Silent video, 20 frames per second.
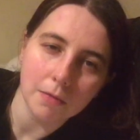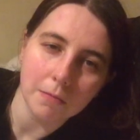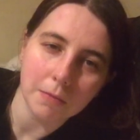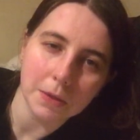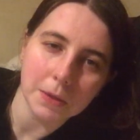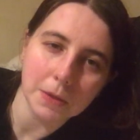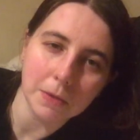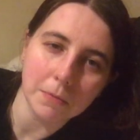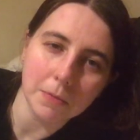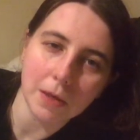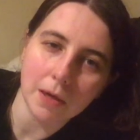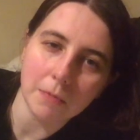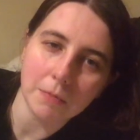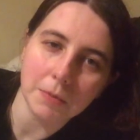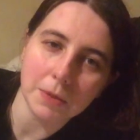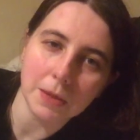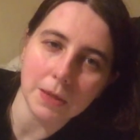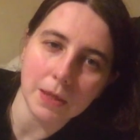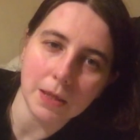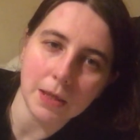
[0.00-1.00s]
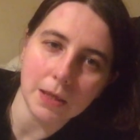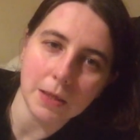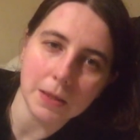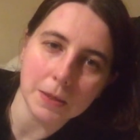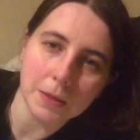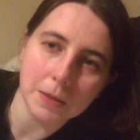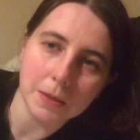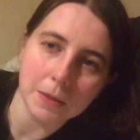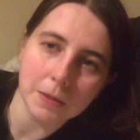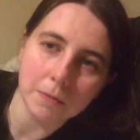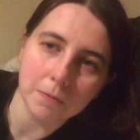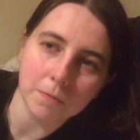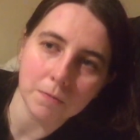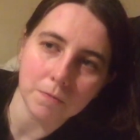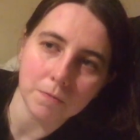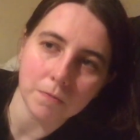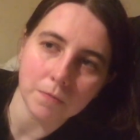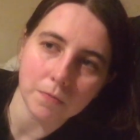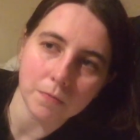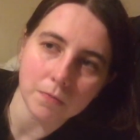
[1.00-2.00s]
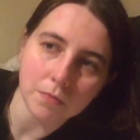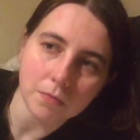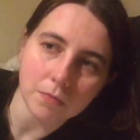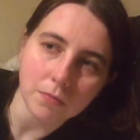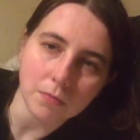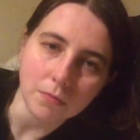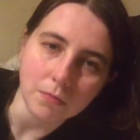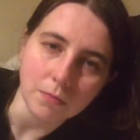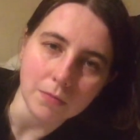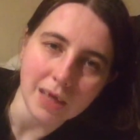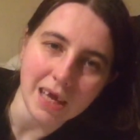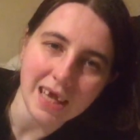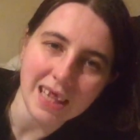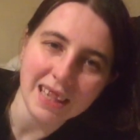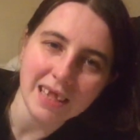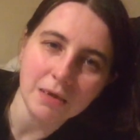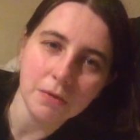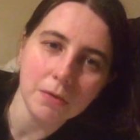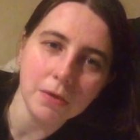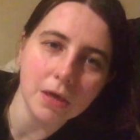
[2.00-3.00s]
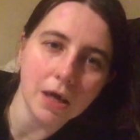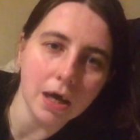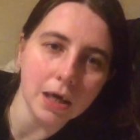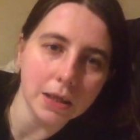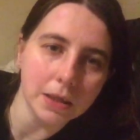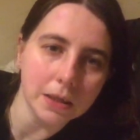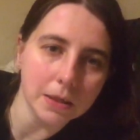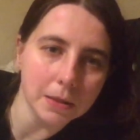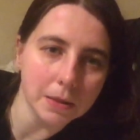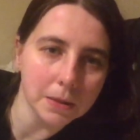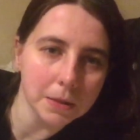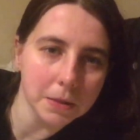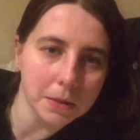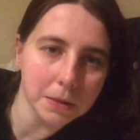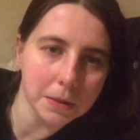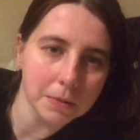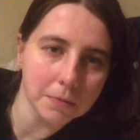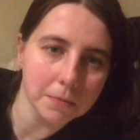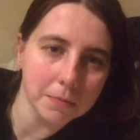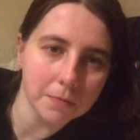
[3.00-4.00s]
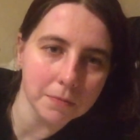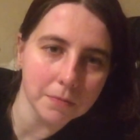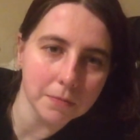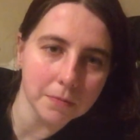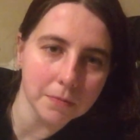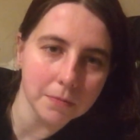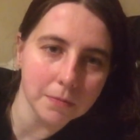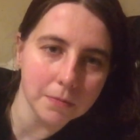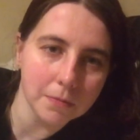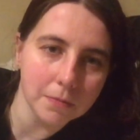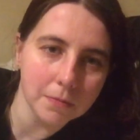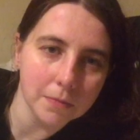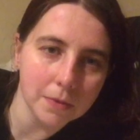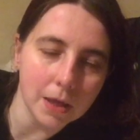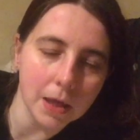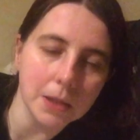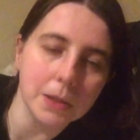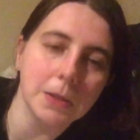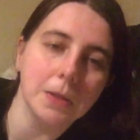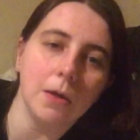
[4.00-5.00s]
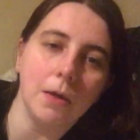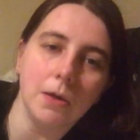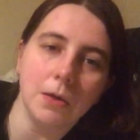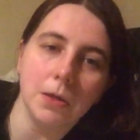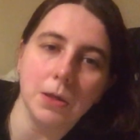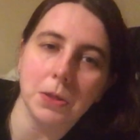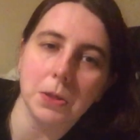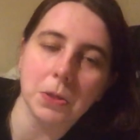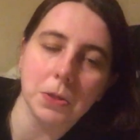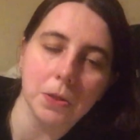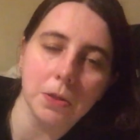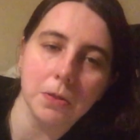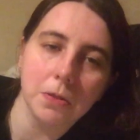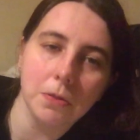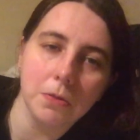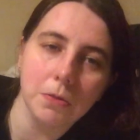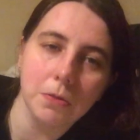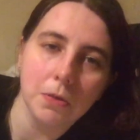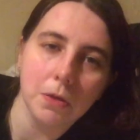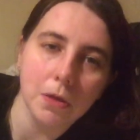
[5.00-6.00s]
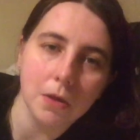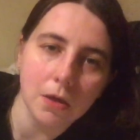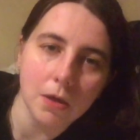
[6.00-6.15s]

but sometimes needs a little guidance. Gaston is so...